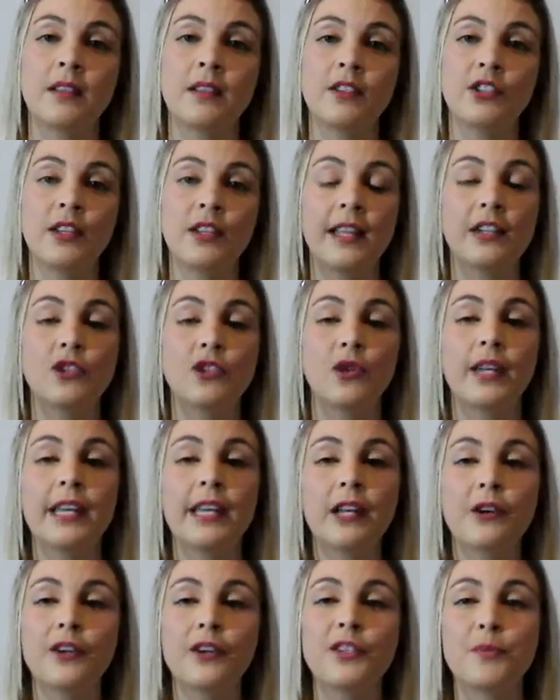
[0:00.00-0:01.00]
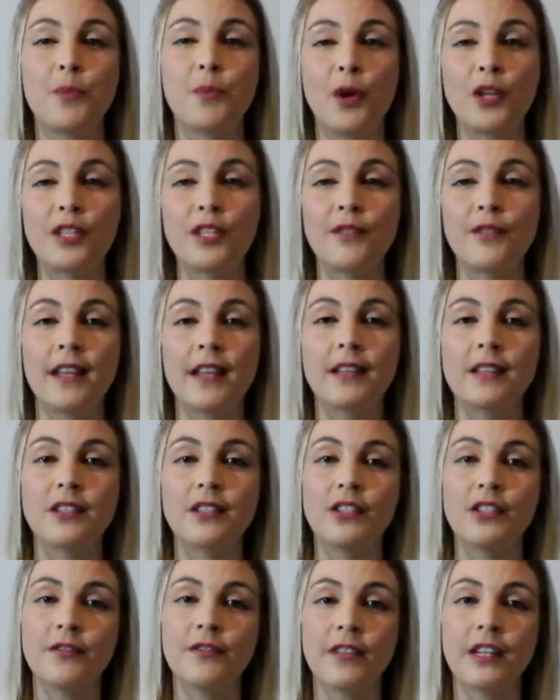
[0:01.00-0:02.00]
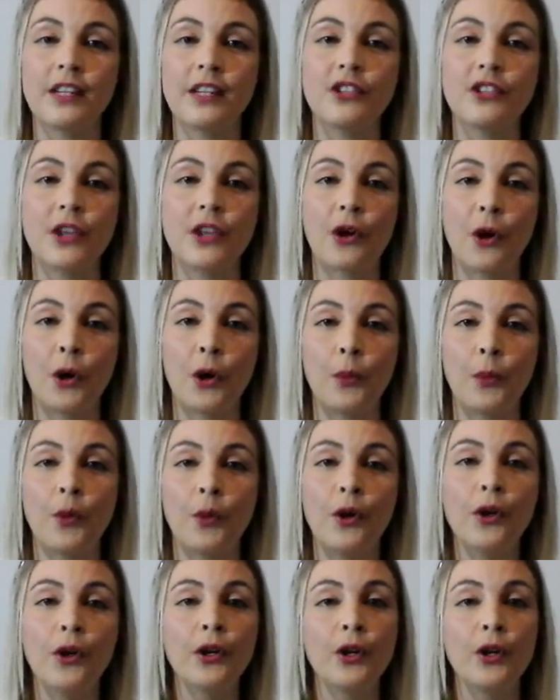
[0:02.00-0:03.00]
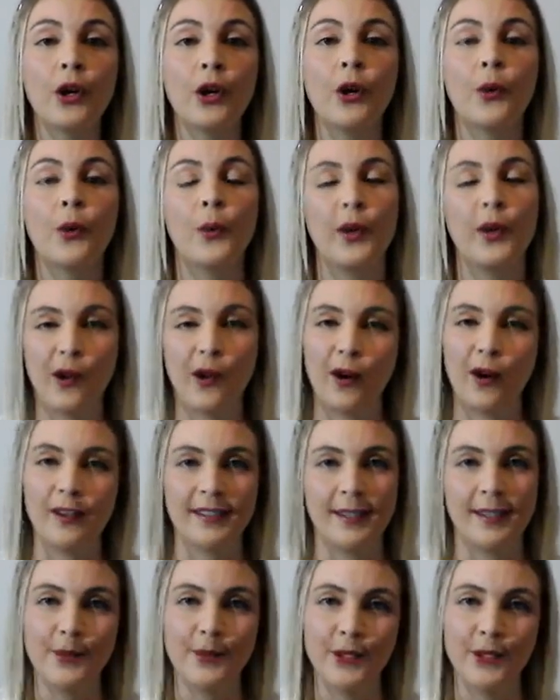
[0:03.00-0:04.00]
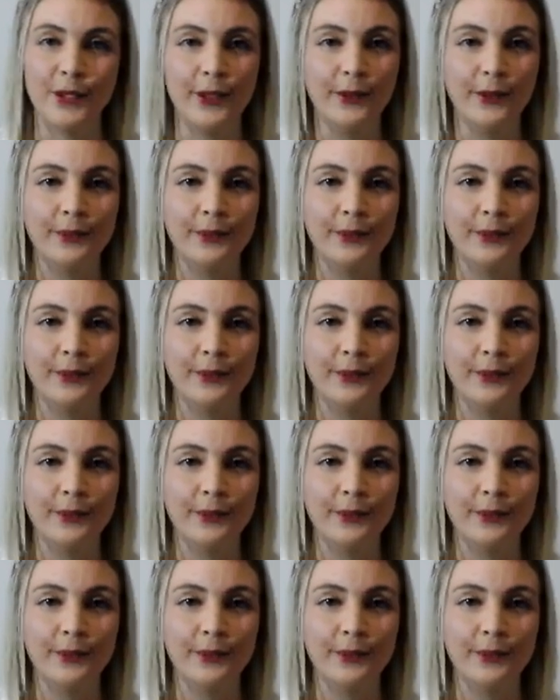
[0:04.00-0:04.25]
so that your kiddo is motivated to finish their homework when you ask them to.